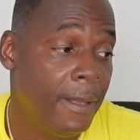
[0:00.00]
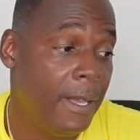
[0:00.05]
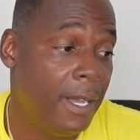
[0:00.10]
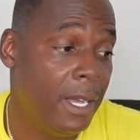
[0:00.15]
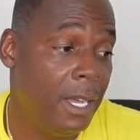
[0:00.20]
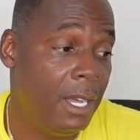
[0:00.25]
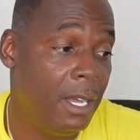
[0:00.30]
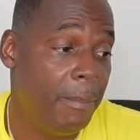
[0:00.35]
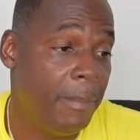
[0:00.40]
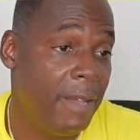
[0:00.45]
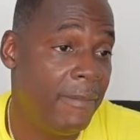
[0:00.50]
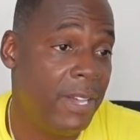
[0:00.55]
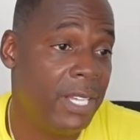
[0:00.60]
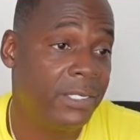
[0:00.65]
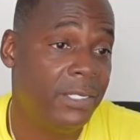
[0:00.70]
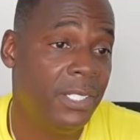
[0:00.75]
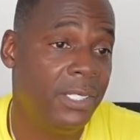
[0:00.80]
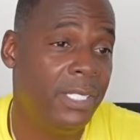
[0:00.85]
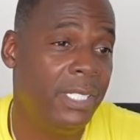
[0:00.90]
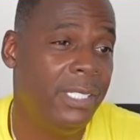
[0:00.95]
Um, have I
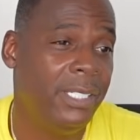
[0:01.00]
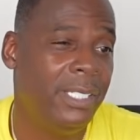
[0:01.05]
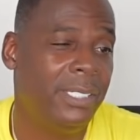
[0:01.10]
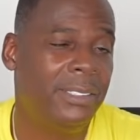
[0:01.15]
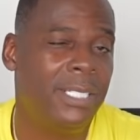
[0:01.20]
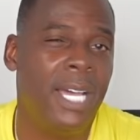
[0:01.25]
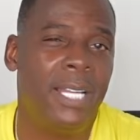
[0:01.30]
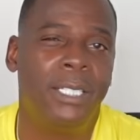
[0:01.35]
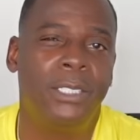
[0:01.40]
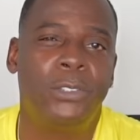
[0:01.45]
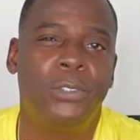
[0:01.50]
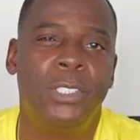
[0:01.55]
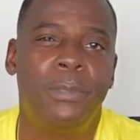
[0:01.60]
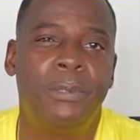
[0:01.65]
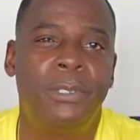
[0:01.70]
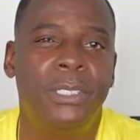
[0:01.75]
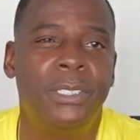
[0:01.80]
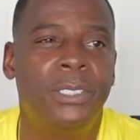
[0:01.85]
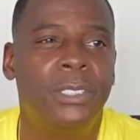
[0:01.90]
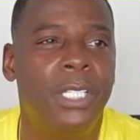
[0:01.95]
took any exotic
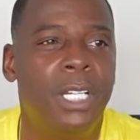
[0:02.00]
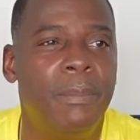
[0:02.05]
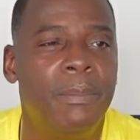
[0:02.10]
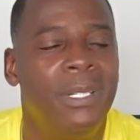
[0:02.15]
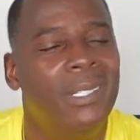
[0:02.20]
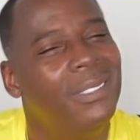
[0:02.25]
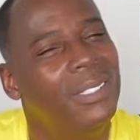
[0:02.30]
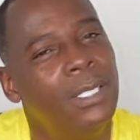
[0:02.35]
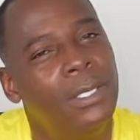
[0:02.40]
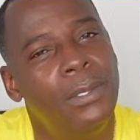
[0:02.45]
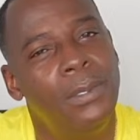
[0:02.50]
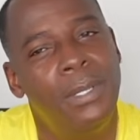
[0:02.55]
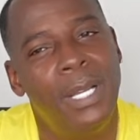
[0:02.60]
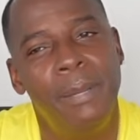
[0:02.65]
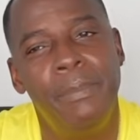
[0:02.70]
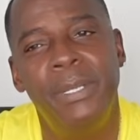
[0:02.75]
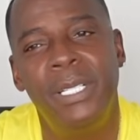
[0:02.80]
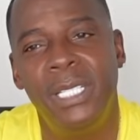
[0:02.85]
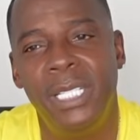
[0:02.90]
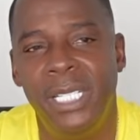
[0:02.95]
trips this summer? No,
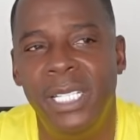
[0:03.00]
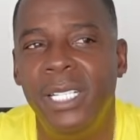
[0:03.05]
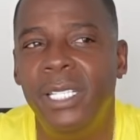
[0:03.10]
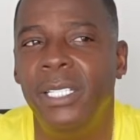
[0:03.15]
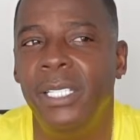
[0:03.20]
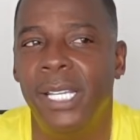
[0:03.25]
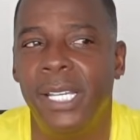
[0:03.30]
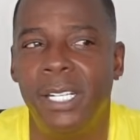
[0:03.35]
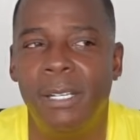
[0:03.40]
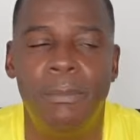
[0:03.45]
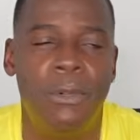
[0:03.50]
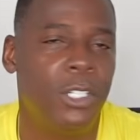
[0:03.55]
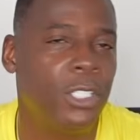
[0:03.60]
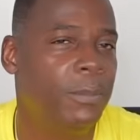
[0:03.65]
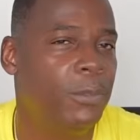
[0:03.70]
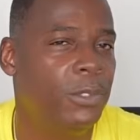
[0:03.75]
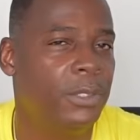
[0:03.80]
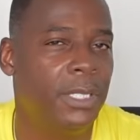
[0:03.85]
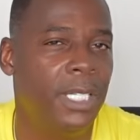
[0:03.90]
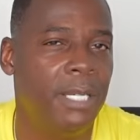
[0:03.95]
I've been to Indiana
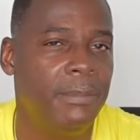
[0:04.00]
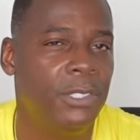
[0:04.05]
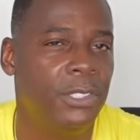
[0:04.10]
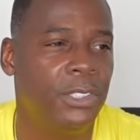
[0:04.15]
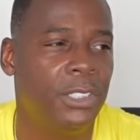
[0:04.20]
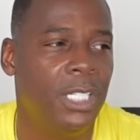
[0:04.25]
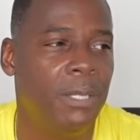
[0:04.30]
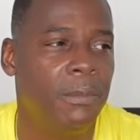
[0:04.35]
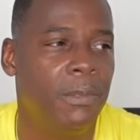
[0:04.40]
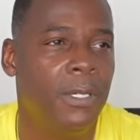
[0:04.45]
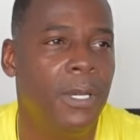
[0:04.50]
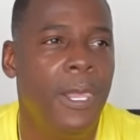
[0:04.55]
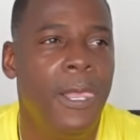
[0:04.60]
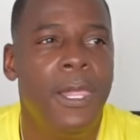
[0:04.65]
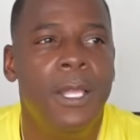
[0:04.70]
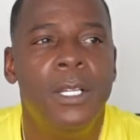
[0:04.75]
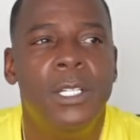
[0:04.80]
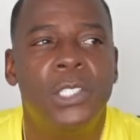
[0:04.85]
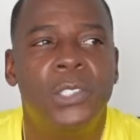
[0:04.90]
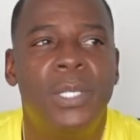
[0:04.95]
multiple times this summer.
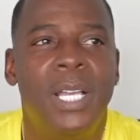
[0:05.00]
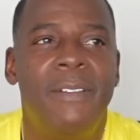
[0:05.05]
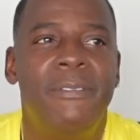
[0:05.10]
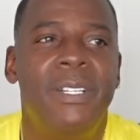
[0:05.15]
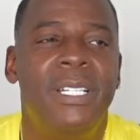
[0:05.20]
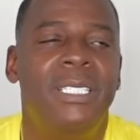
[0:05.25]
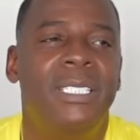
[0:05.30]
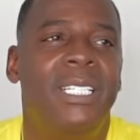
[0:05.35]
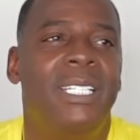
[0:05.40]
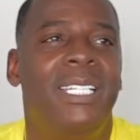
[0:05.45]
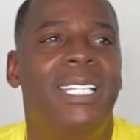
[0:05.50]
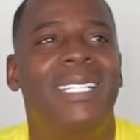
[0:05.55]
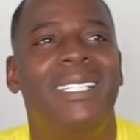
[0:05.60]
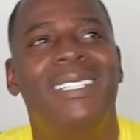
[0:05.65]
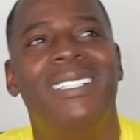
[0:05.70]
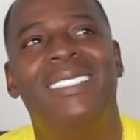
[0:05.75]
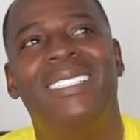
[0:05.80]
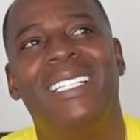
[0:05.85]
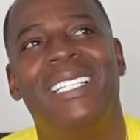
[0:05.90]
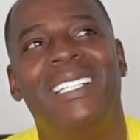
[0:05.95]
So I haven't did
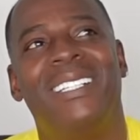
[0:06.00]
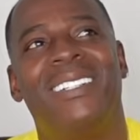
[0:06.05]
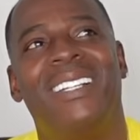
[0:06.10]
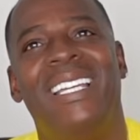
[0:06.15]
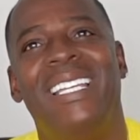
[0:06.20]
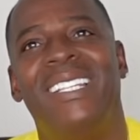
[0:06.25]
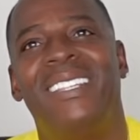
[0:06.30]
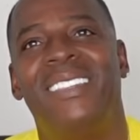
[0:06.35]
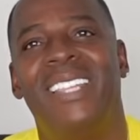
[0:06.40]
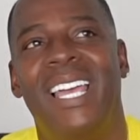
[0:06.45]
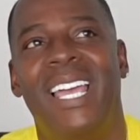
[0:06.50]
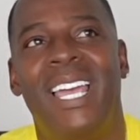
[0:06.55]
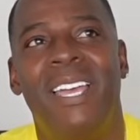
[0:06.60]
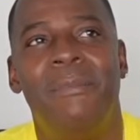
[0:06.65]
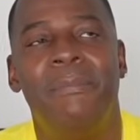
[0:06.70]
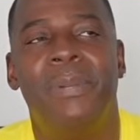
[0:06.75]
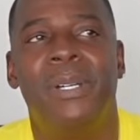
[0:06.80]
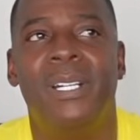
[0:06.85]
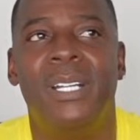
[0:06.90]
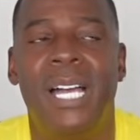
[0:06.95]
anything like
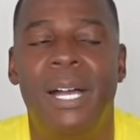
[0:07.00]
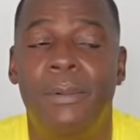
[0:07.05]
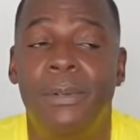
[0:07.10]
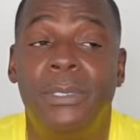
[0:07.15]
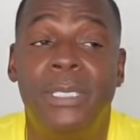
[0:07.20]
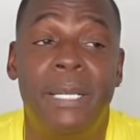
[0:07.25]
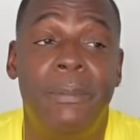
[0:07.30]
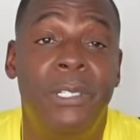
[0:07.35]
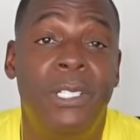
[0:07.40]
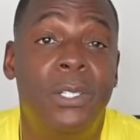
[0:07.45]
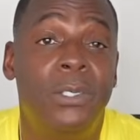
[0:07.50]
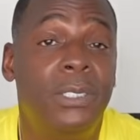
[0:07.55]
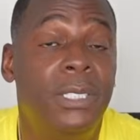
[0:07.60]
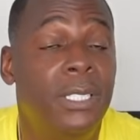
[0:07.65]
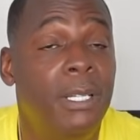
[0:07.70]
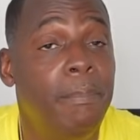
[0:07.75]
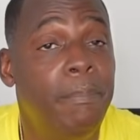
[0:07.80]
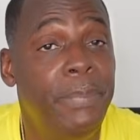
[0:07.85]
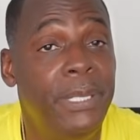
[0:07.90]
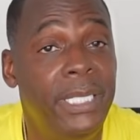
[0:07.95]
that, but I was able to go to
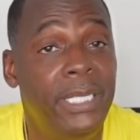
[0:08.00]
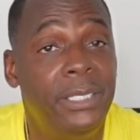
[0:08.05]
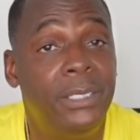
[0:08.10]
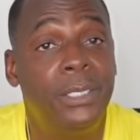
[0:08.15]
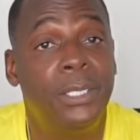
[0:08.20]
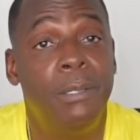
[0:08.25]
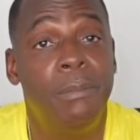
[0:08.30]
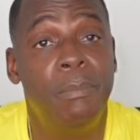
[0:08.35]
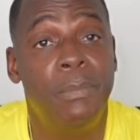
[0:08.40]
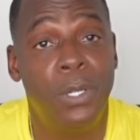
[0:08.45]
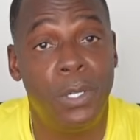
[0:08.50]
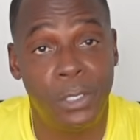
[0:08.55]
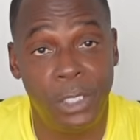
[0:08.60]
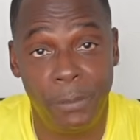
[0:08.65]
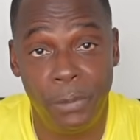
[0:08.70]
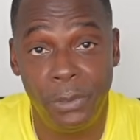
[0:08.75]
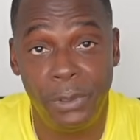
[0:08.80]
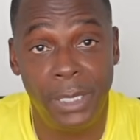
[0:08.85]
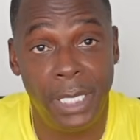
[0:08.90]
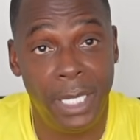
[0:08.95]
the beach
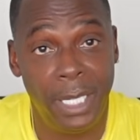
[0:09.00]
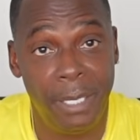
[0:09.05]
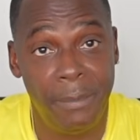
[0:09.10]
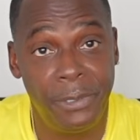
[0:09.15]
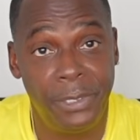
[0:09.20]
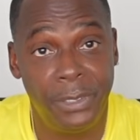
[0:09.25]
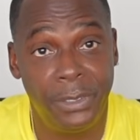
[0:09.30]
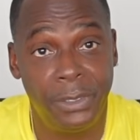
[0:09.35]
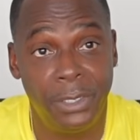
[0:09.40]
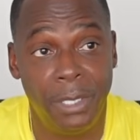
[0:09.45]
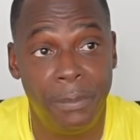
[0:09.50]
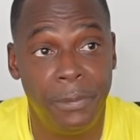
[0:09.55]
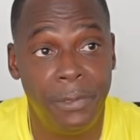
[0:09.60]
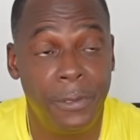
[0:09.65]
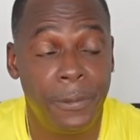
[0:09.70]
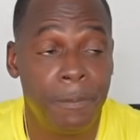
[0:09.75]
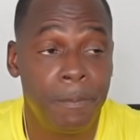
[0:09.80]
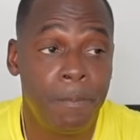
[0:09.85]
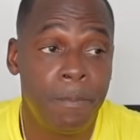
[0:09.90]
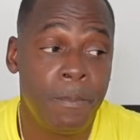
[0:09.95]
multiple times this
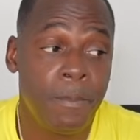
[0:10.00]
summer.